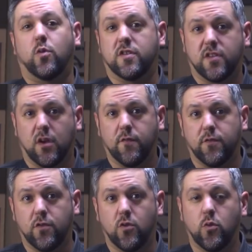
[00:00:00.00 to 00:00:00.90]
What is Kung
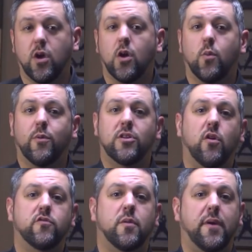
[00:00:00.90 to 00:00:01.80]
Fu?, we went
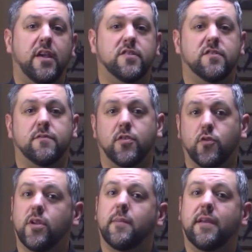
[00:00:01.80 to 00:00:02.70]
over the basis of the
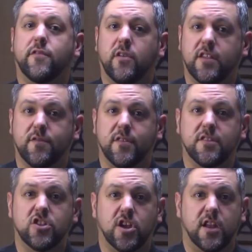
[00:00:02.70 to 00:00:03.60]
three main philosophies in
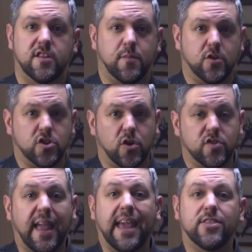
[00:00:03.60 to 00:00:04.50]
the Chinese martial
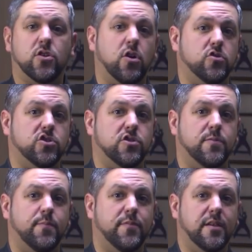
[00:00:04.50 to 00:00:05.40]
arts and their culture.
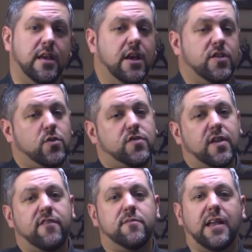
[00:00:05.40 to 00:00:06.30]
So
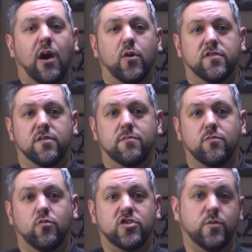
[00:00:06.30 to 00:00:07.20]
aside from Taoism,
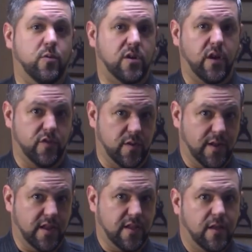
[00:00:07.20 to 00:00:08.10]
which we will cover in a
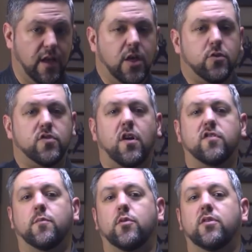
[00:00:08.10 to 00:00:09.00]
minute, there's
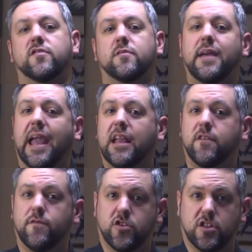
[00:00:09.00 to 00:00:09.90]
also Buddhism and
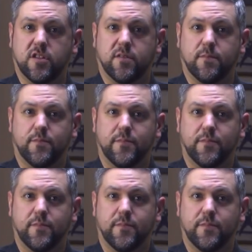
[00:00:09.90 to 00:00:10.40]
Confucianism.